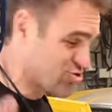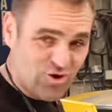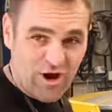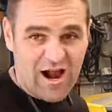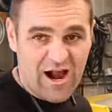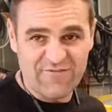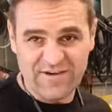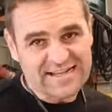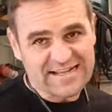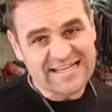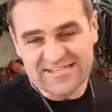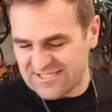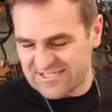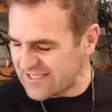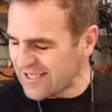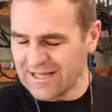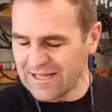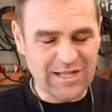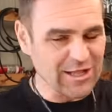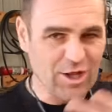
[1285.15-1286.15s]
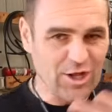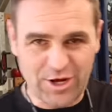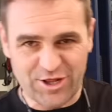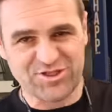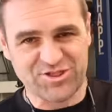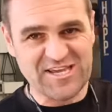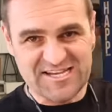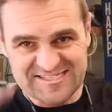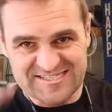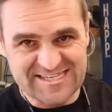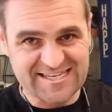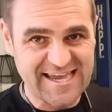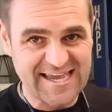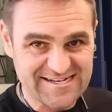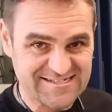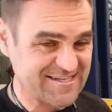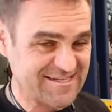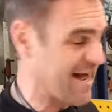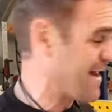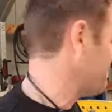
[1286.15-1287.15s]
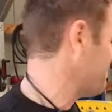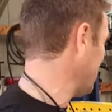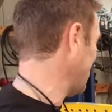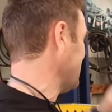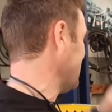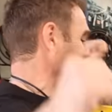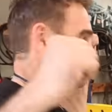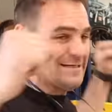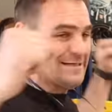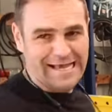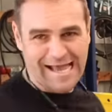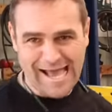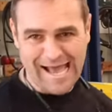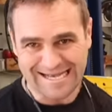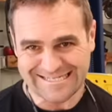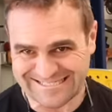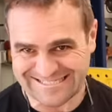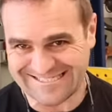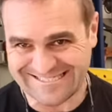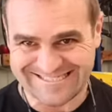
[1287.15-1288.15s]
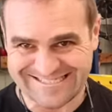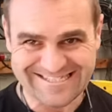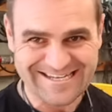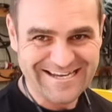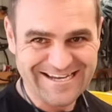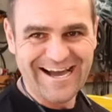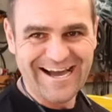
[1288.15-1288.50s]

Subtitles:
driving. There's still a lot of things to get done, but yes,